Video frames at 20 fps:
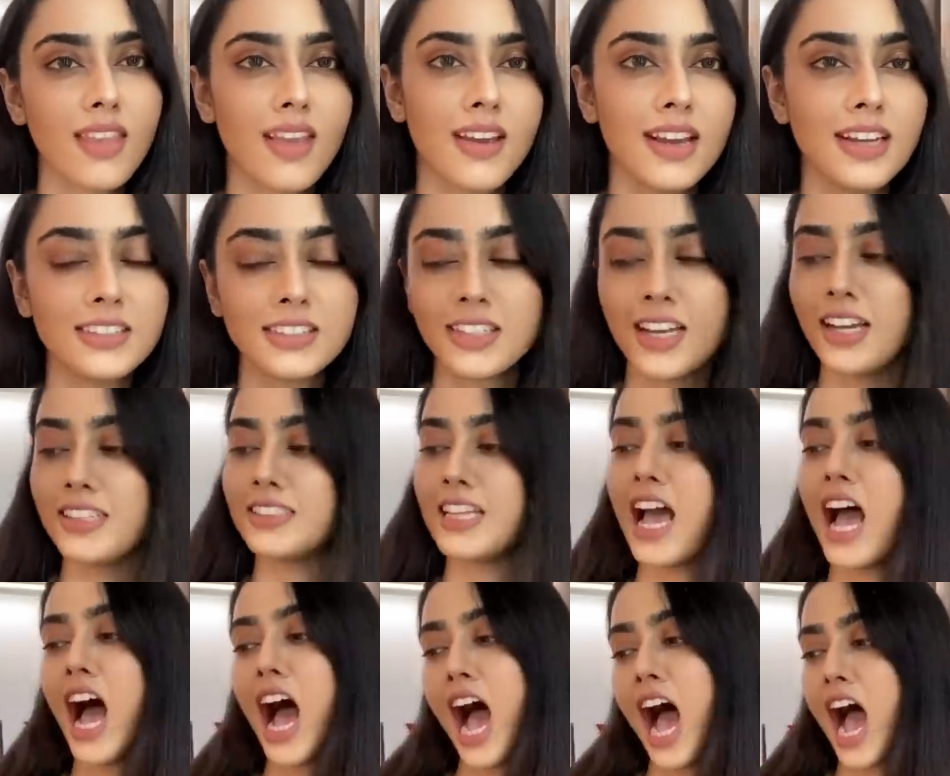It's nice.
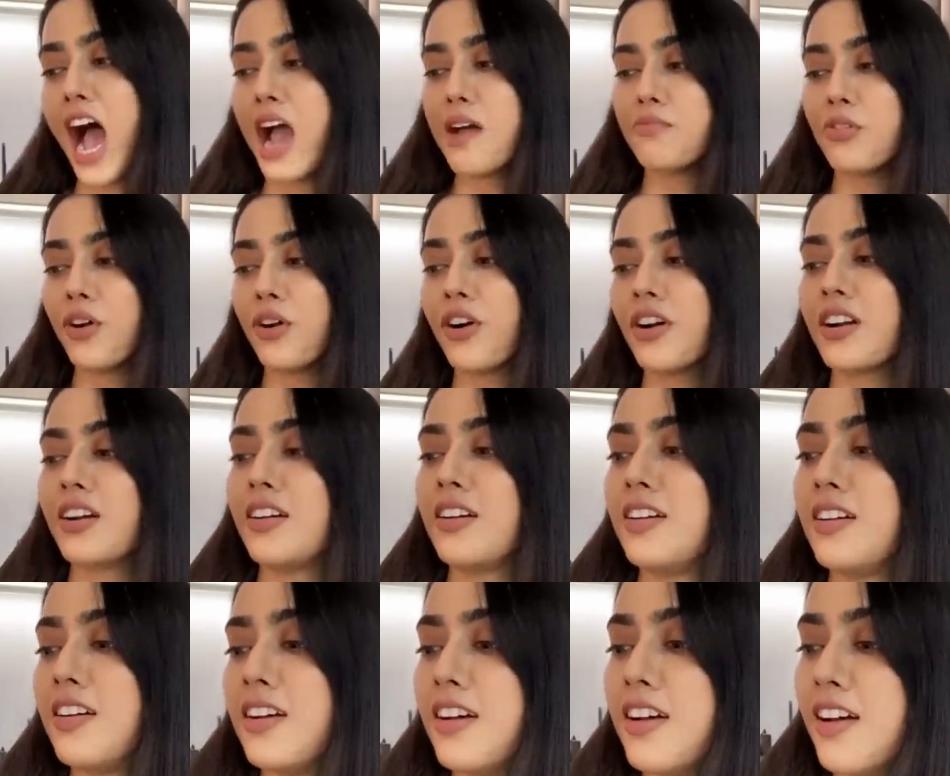I'm not
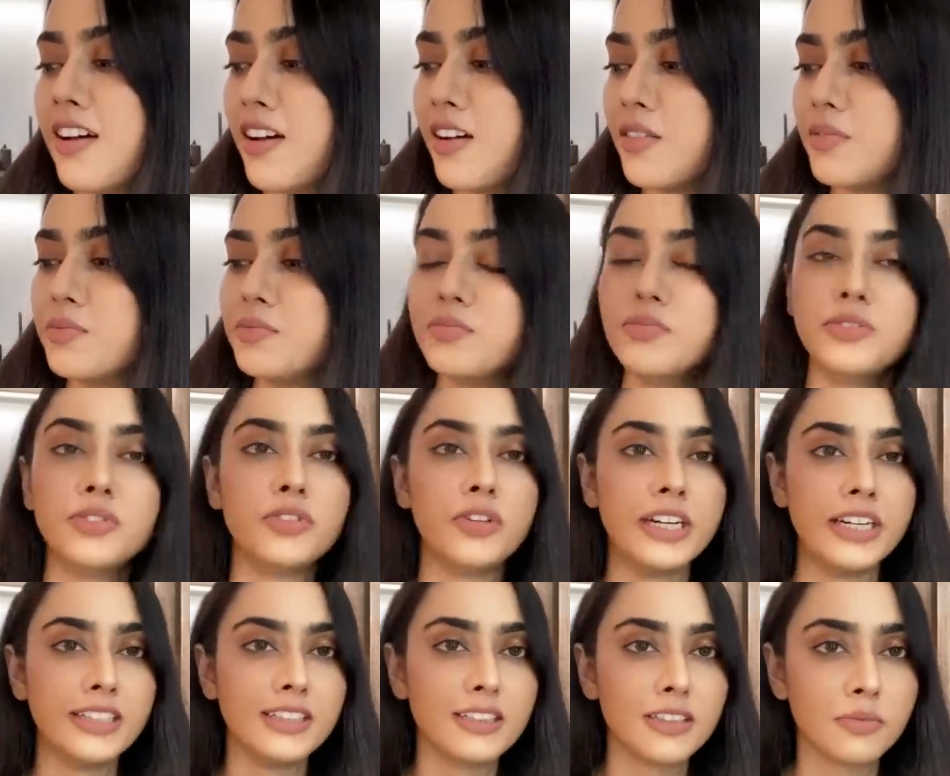gonna
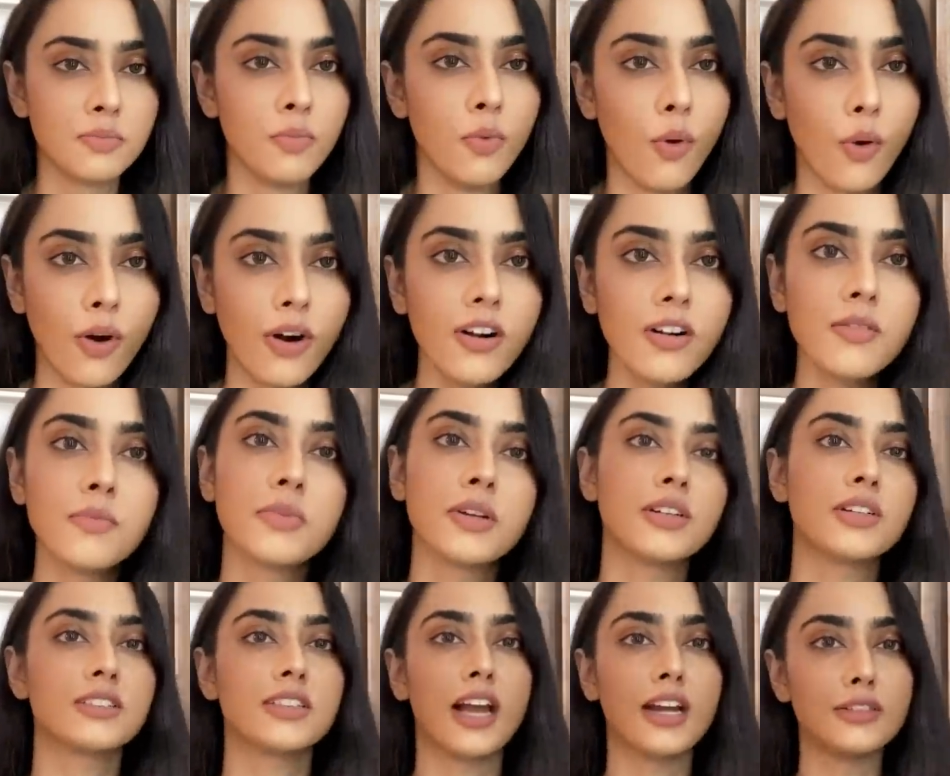drink more
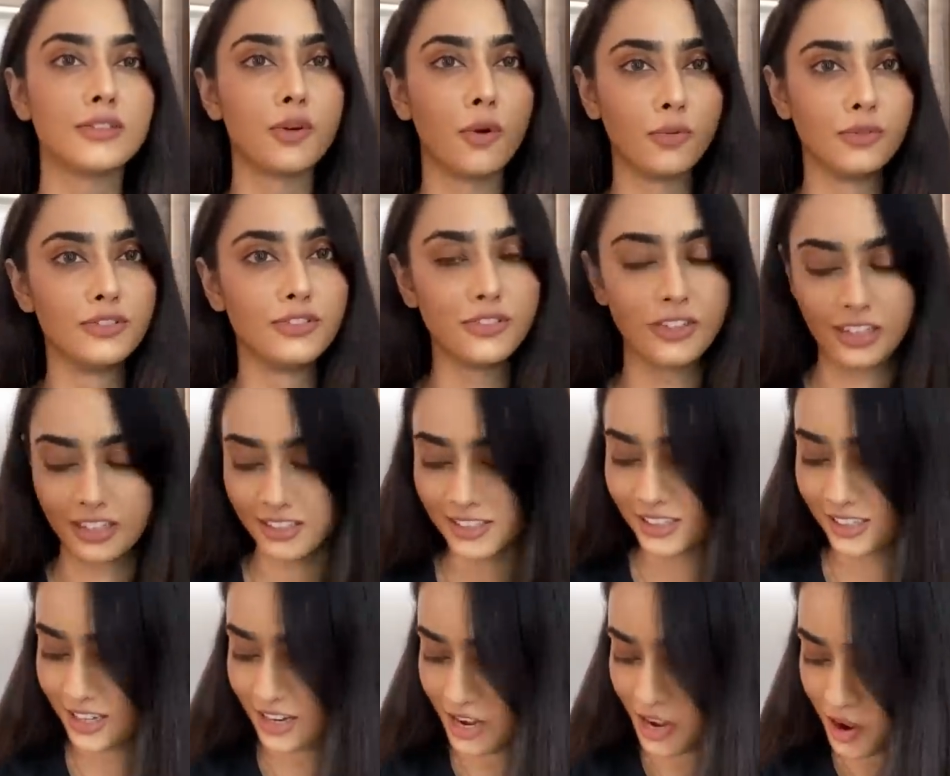because I don't
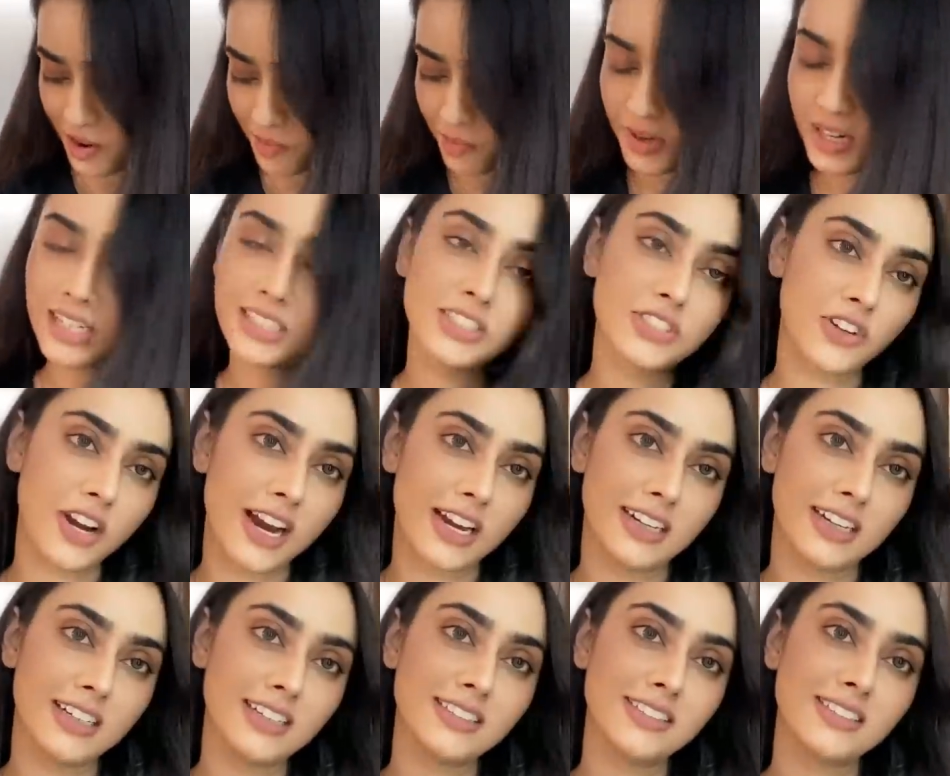drink. But I tried
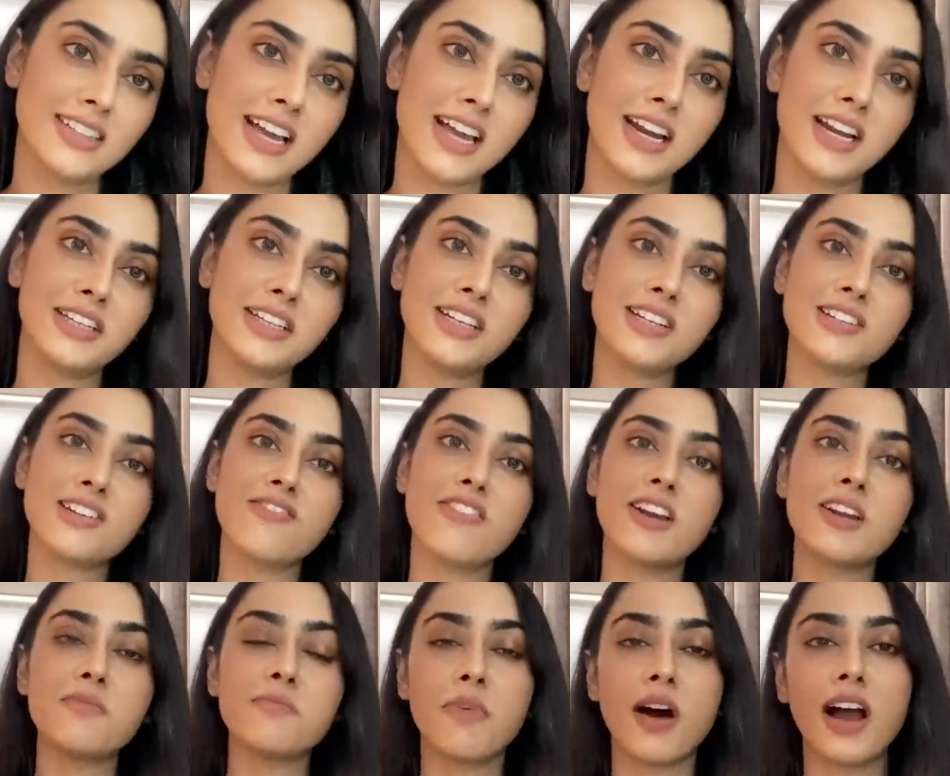it and I think it's a
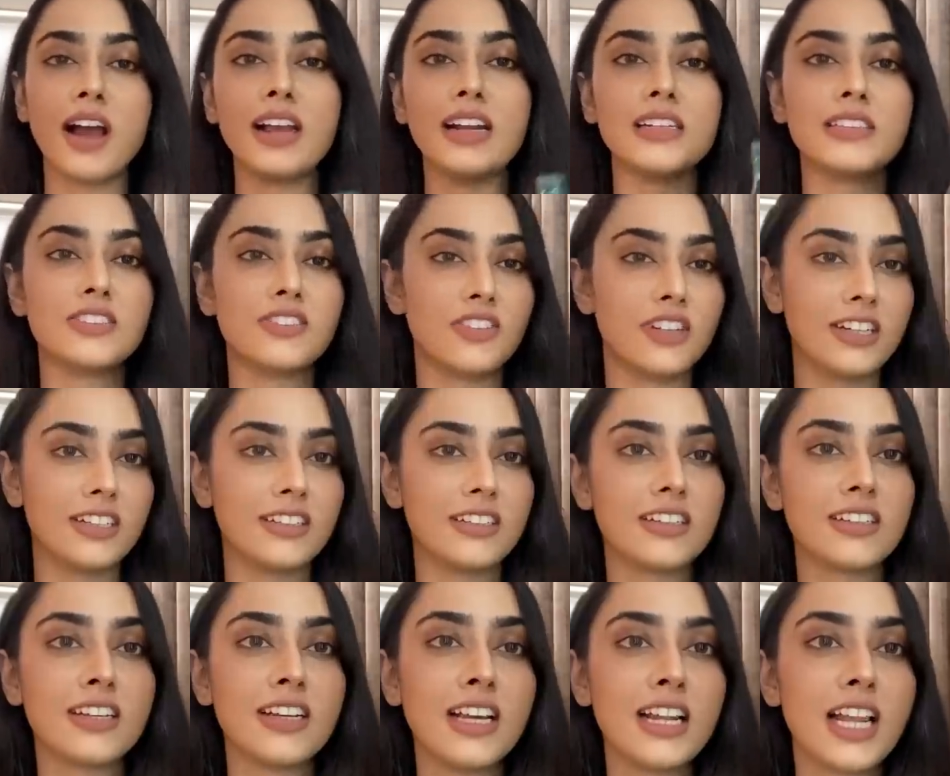very mild
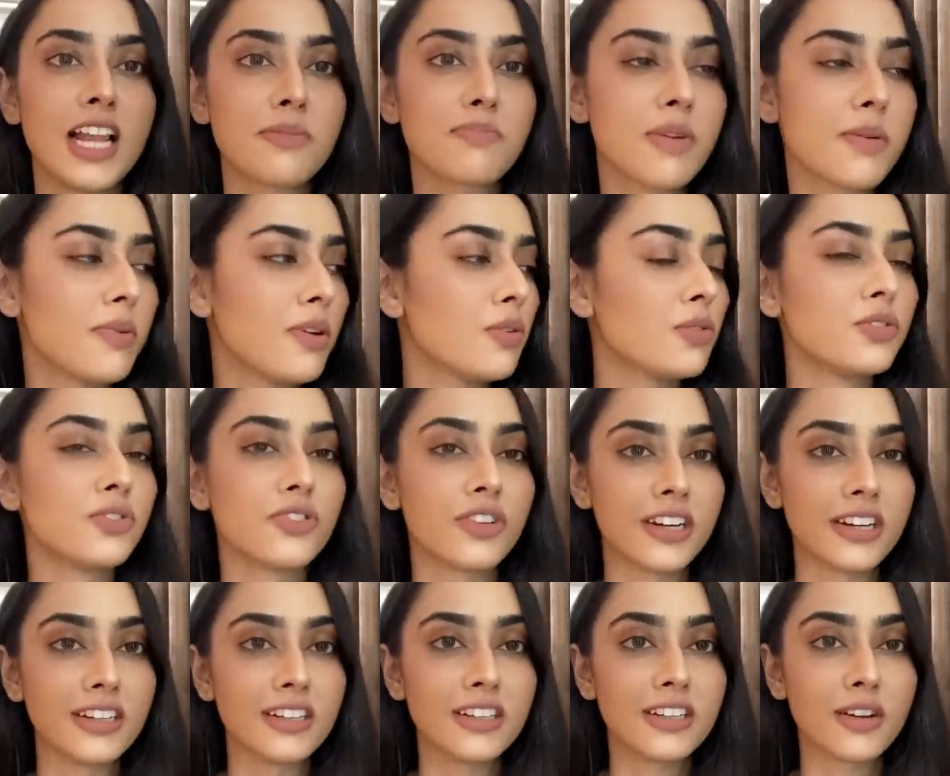drink. Like, people who
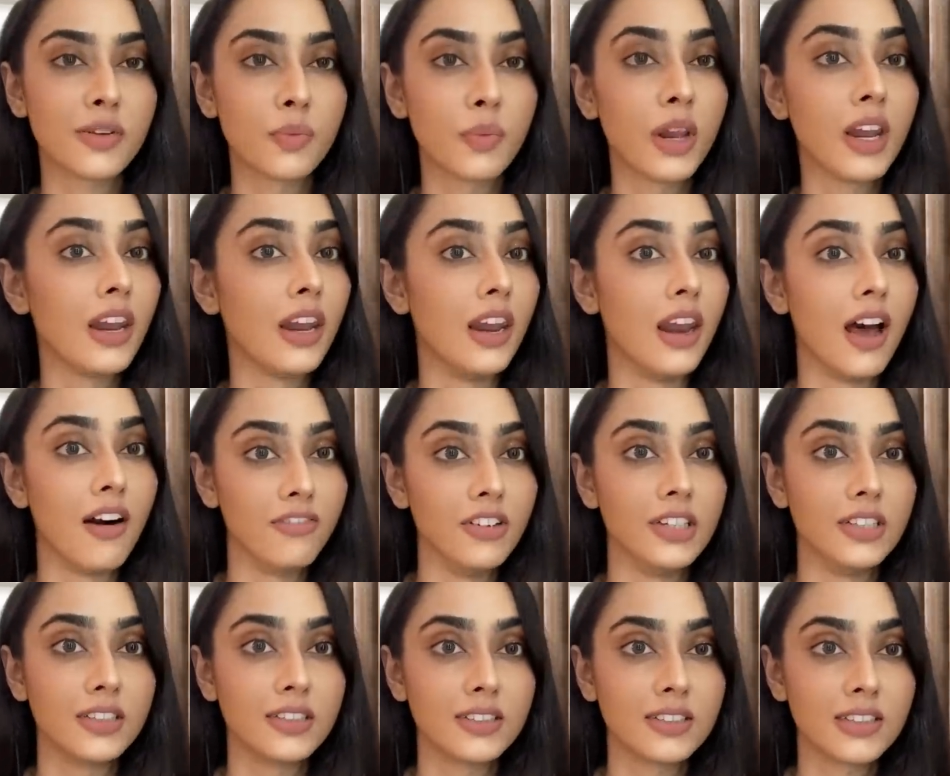drink will love
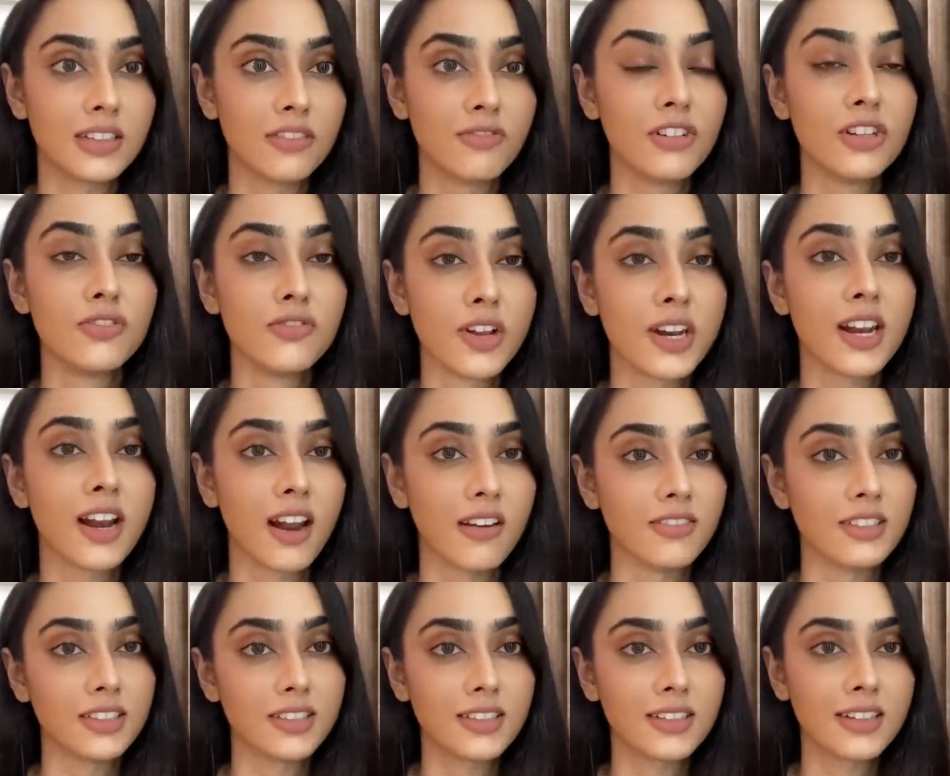it. Will really love
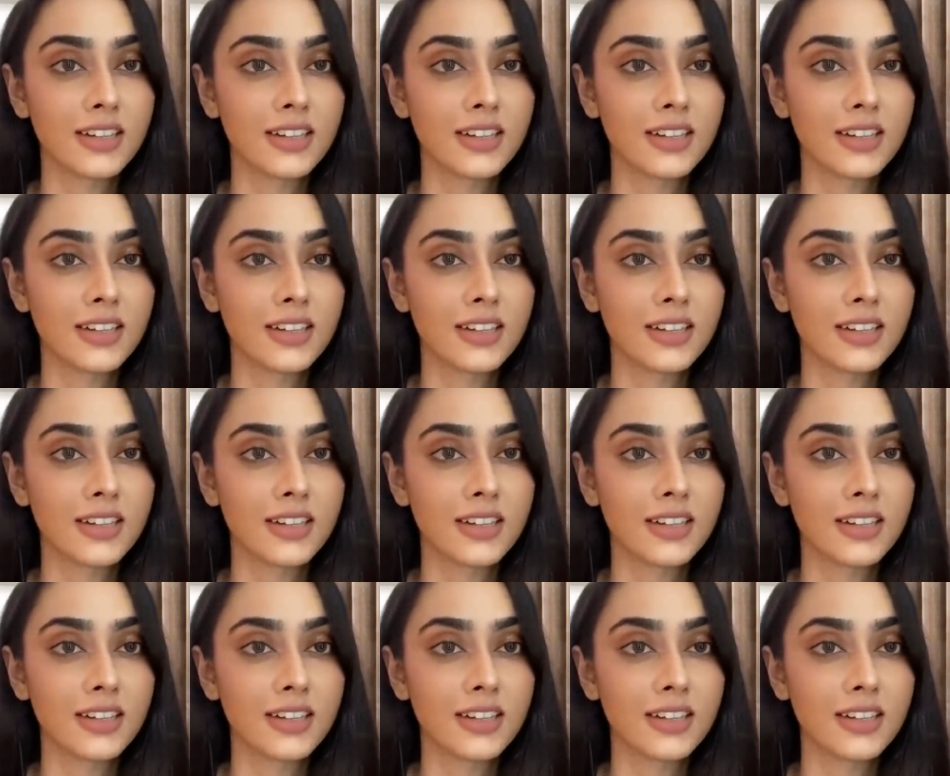it.